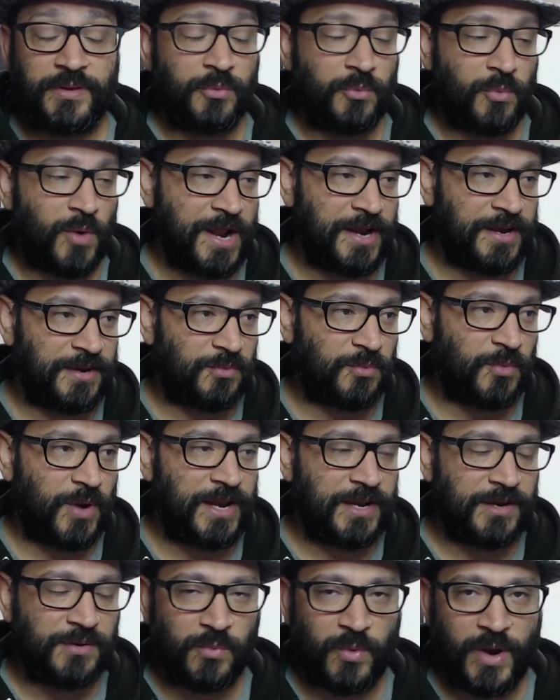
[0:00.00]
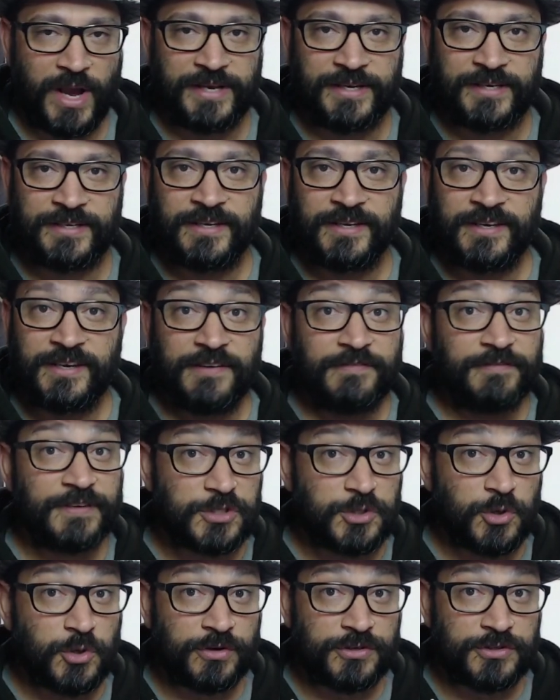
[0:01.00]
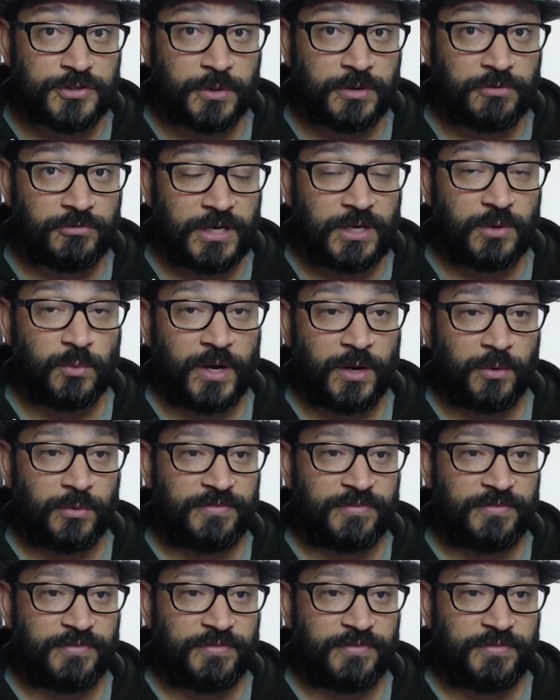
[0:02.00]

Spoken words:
Waited and waited and waited. Victoria's doing really well.